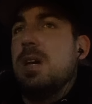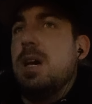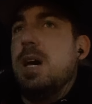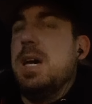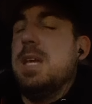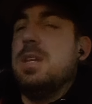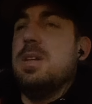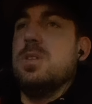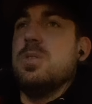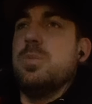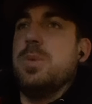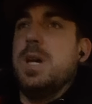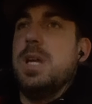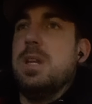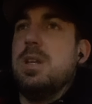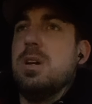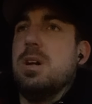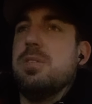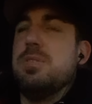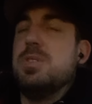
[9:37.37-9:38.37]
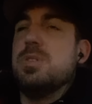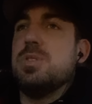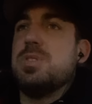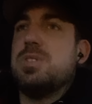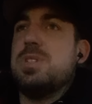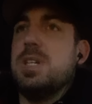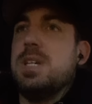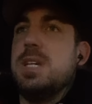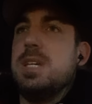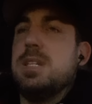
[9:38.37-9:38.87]
I know many of you
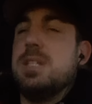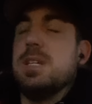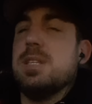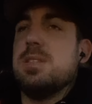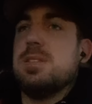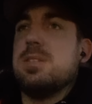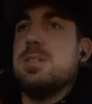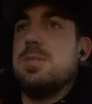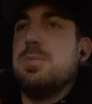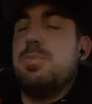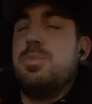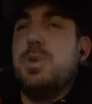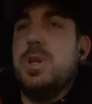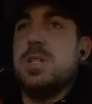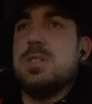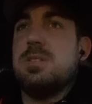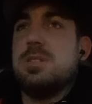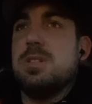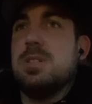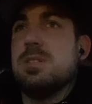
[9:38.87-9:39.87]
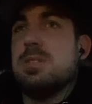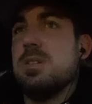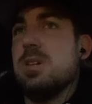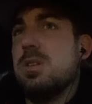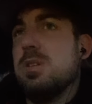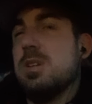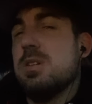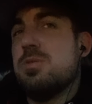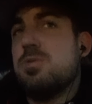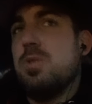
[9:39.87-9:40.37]
say that President
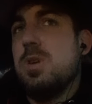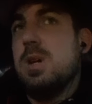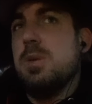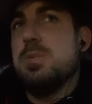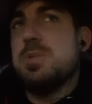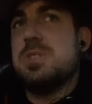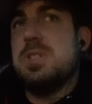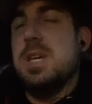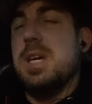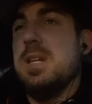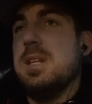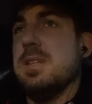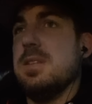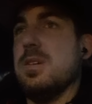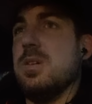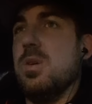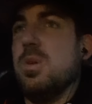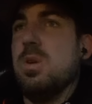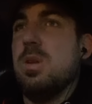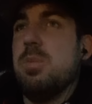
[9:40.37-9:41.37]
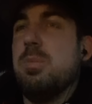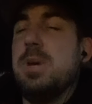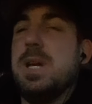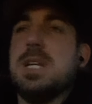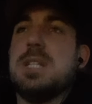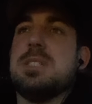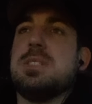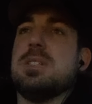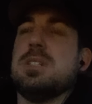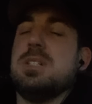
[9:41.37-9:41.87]
Donald Trump said that all
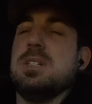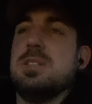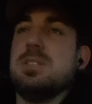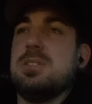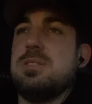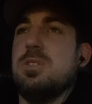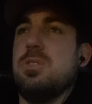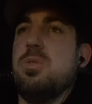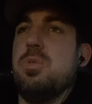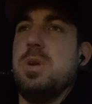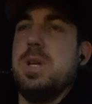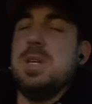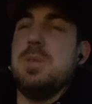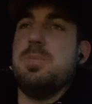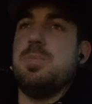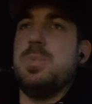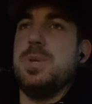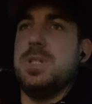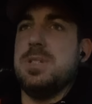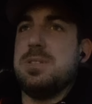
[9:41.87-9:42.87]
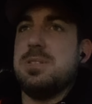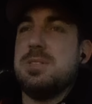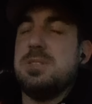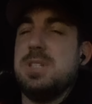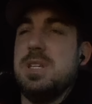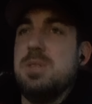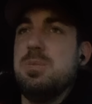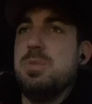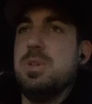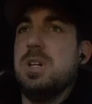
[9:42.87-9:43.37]
Mexicans are rapists
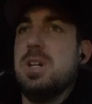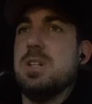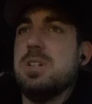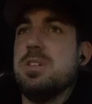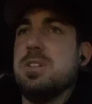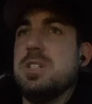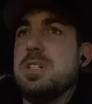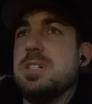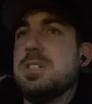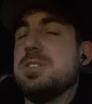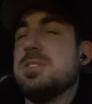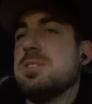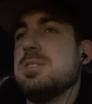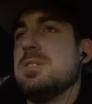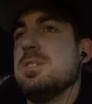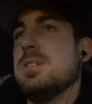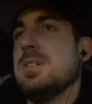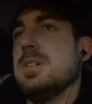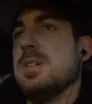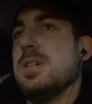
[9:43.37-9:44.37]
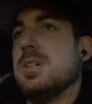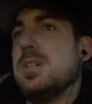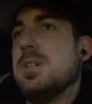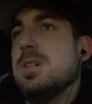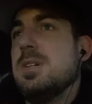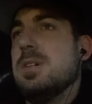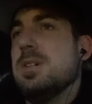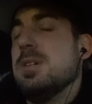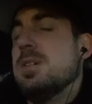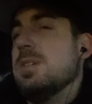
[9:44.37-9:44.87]
and murderers,
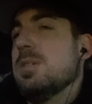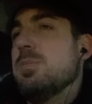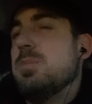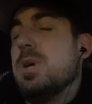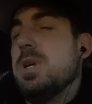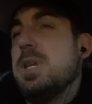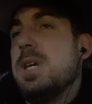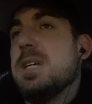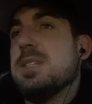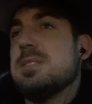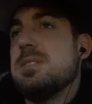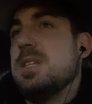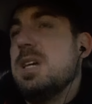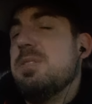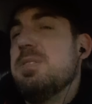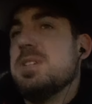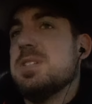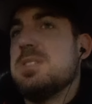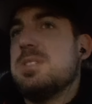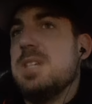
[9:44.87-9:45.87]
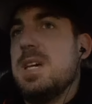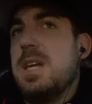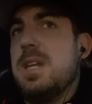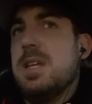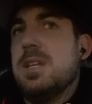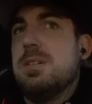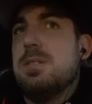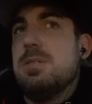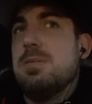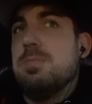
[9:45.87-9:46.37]
but he has never said
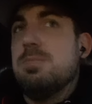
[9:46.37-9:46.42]
it.